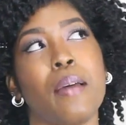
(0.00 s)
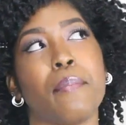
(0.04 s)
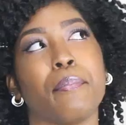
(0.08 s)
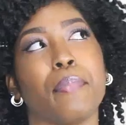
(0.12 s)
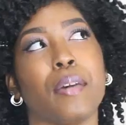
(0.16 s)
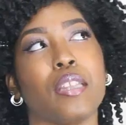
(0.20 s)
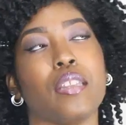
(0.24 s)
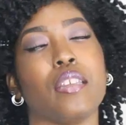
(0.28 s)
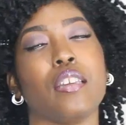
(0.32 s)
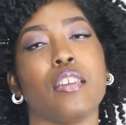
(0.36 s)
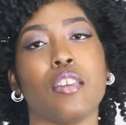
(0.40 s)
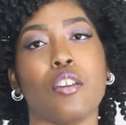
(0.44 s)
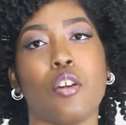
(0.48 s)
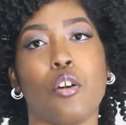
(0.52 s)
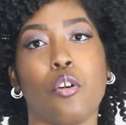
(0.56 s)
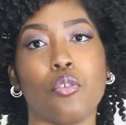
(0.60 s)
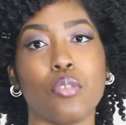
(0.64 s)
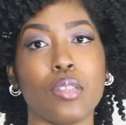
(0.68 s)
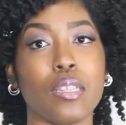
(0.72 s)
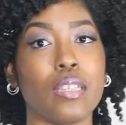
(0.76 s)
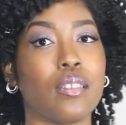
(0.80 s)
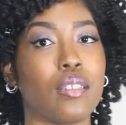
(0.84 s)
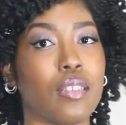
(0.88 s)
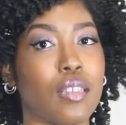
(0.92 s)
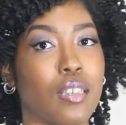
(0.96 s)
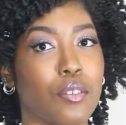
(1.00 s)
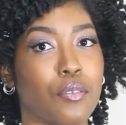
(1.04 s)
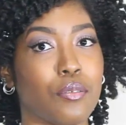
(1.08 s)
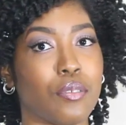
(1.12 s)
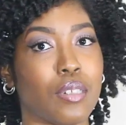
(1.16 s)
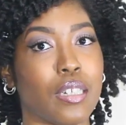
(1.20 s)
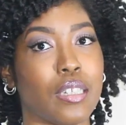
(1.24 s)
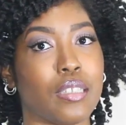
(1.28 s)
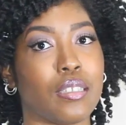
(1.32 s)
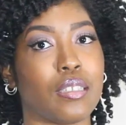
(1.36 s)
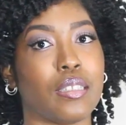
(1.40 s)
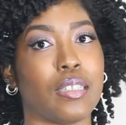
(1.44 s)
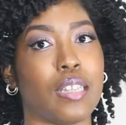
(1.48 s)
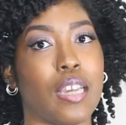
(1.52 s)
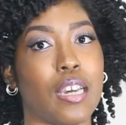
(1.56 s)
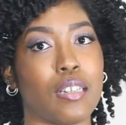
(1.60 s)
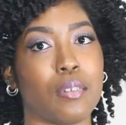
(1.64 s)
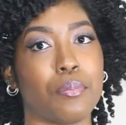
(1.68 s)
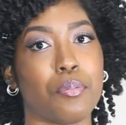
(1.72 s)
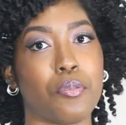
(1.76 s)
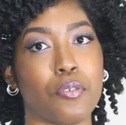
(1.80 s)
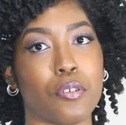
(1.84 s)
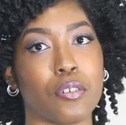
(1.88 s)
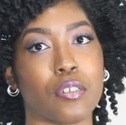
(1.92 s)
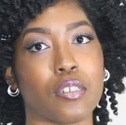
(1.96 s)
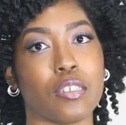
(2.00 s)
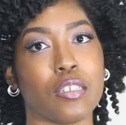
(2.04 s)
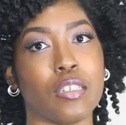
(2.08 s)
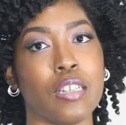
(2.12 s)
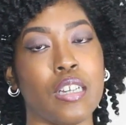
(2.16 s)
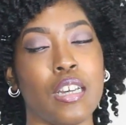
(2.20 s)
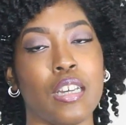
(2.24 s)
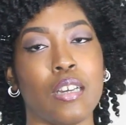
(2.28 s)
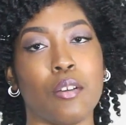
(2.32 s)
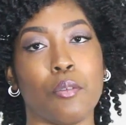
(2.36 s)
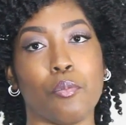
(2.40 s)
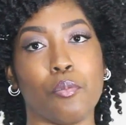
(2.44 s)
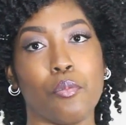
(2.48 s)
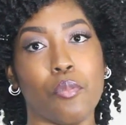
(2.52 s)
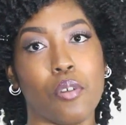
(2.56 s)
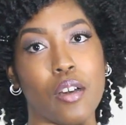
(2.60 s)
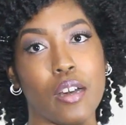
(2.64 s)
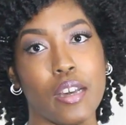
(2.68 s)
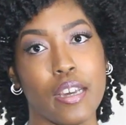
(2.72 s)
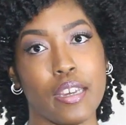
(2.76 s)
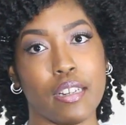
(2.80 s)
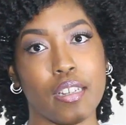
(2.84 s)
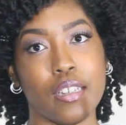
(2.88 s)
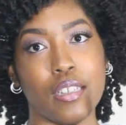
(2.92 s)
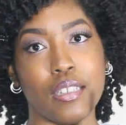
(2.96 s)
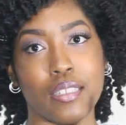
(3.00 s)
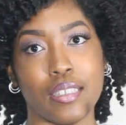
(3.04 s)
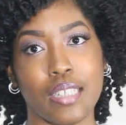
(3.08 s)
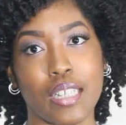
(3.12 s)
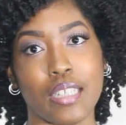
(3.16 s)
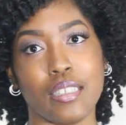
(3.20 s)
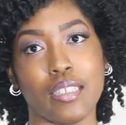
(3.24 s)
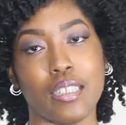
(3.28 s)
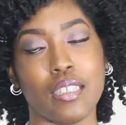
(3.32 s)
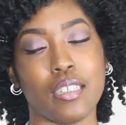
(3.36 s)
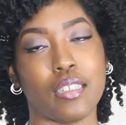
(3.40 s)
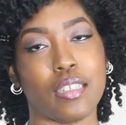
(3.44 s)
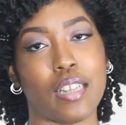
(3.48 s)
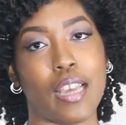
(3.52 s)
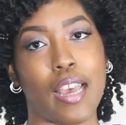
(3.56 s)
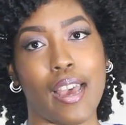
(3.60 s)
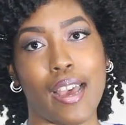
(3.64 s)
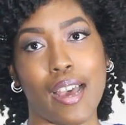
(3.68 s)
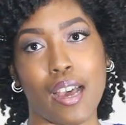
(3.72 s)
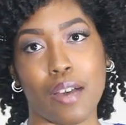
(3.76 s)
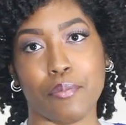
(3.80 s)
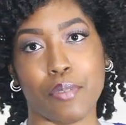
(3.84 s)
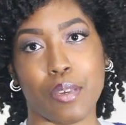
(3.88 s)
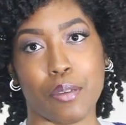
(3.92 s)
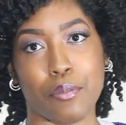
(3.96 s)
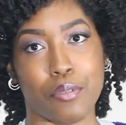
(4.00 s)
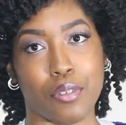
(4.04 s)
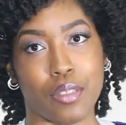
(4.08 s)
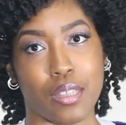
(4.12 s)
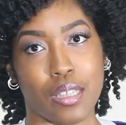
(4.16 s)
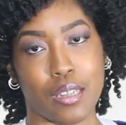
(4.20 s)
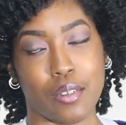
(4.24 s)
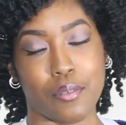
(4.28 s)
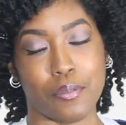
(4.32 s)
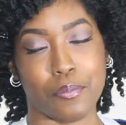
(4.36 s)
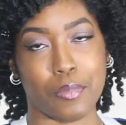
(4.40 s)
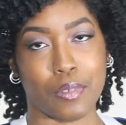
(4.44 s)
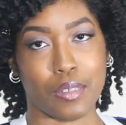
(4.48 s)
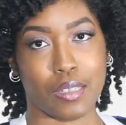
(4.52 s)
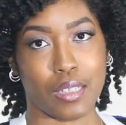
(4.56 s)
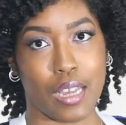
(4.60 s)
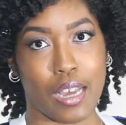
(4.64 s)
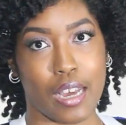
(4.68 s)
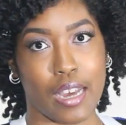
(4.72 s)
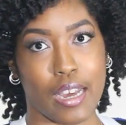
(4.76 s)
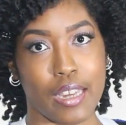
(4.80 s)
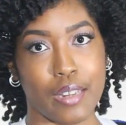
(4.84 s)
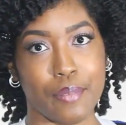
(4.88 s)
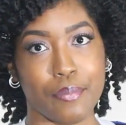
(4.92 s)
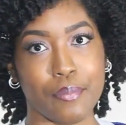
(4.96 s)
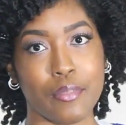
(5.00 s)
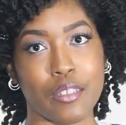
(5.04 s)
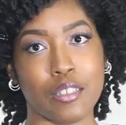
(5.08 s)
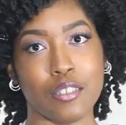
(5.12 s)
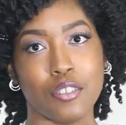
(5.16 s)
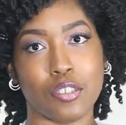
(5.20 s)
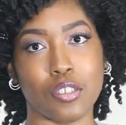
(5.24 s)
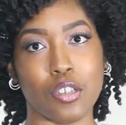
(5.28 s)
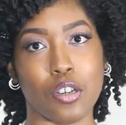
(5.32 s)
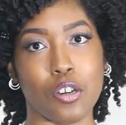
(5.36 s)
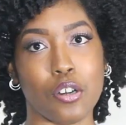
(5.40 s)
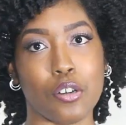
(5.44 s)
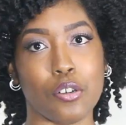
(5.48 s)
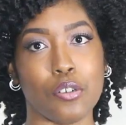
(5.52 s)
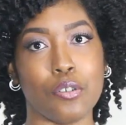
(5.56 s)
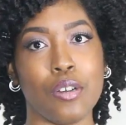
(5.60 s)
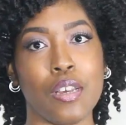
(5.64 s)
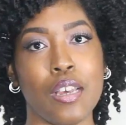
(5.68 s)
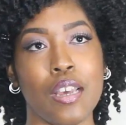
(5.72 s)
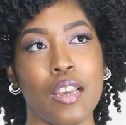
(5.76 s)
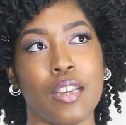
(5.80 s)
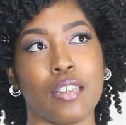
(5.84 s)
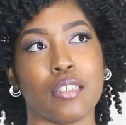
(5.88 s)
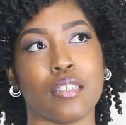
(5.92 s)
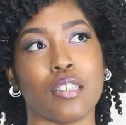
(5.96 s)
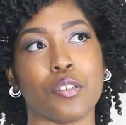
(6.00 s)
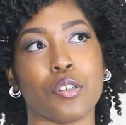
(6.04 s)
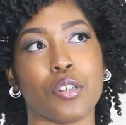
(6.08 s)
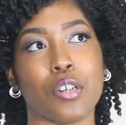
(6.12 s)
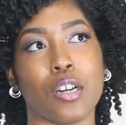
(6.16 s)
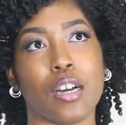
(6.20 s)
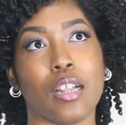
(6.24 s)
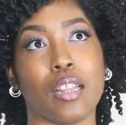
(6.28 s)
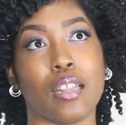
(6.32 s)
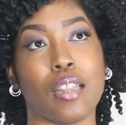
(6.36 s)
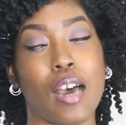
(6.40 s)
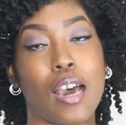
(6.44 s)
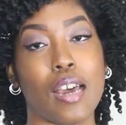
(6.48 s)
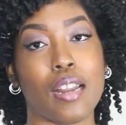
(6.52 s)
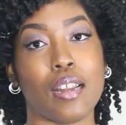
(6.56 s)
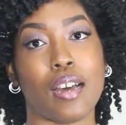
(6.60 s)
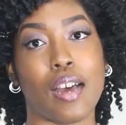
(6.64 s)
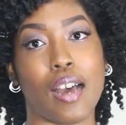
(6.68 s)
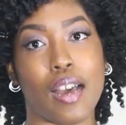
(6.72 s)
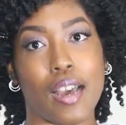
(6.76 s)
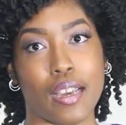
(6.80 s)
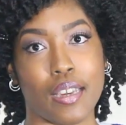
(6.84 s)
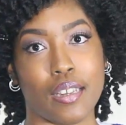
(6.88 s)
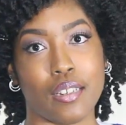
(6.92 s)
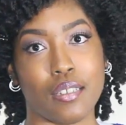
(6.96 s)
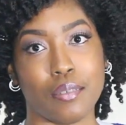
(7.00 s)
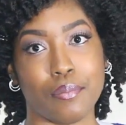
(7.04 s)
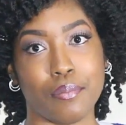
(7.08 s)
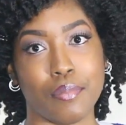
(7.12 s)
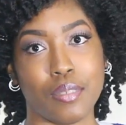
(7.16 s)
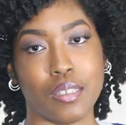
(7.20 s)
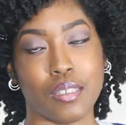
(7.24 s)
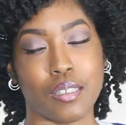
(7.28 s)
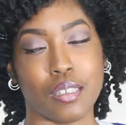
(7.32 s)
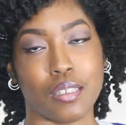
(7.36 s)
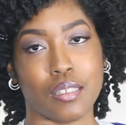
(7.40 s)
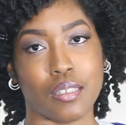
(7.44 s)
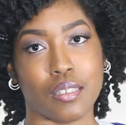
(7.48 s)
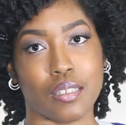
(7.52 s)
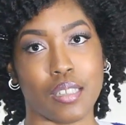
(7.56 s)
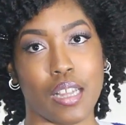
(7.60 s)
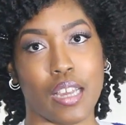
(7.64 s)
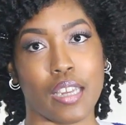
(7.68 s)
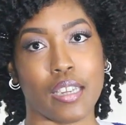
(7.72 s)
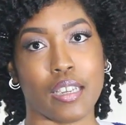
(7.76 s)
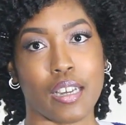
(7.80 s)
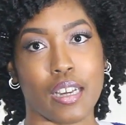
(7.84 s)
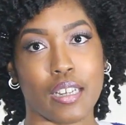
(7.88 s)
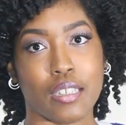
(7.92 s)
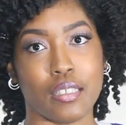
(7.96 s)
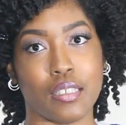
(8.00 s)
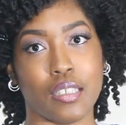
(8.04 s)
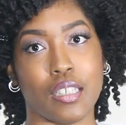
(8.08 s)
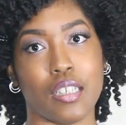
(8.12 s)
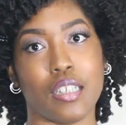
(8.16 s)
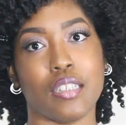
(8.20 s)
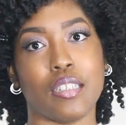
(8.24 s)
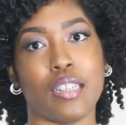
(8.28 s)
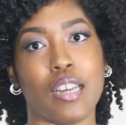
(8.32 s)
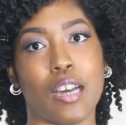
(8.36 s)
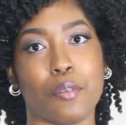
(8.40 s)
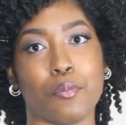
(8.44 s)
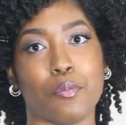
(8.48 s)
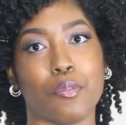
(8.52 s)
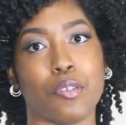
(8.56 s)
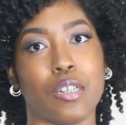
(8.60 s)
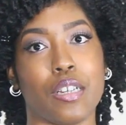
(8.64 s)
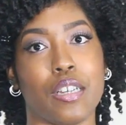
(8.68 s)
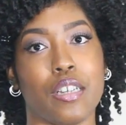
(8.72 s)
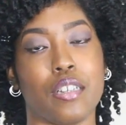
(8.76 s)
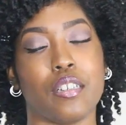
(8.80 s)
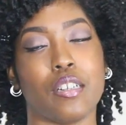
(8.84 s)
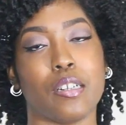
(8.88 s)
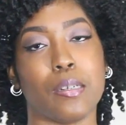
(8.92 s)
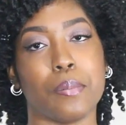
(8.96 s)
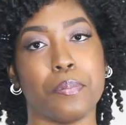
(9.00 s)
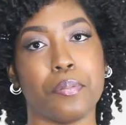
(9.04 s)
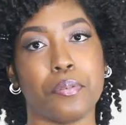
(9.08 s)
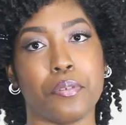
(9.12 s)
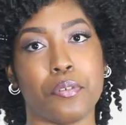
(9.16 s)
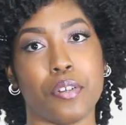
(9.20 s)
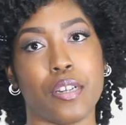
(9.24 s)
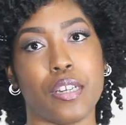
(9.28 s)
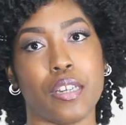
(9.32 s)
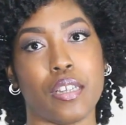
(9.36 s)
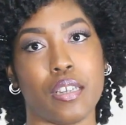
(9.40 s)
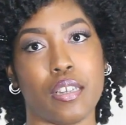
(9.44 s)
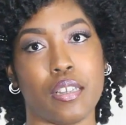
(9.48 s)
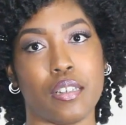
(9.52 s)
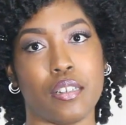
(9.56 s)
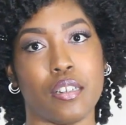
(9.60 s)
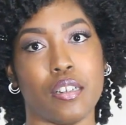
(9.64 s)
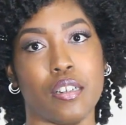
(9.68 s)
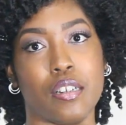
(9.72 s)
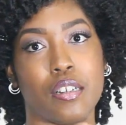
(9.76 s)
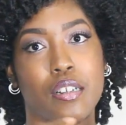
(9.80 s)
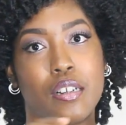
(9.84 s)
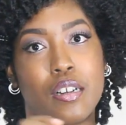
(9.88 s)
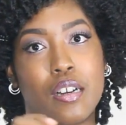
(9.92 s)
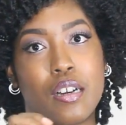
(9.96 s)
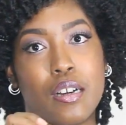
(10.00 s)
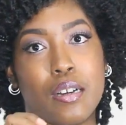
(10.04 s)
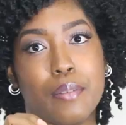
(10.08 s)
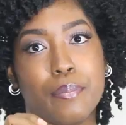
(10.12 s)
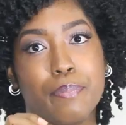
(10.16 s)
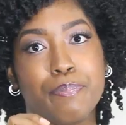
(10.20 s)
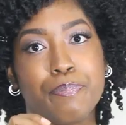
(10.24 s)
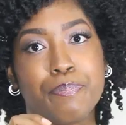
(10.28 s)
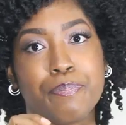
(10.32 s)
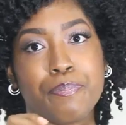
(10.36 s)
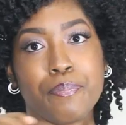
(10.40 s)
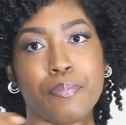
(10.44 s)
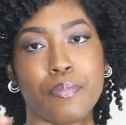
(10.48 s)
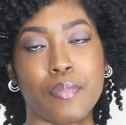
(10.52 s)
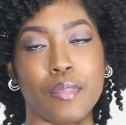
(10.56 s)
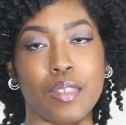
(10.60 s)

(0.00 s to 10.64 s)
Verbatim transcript: But the only thing was, Net-A-Porter, one, they didn't have everything from the line, so there were a lot of items, like I said, that were in their print and their um,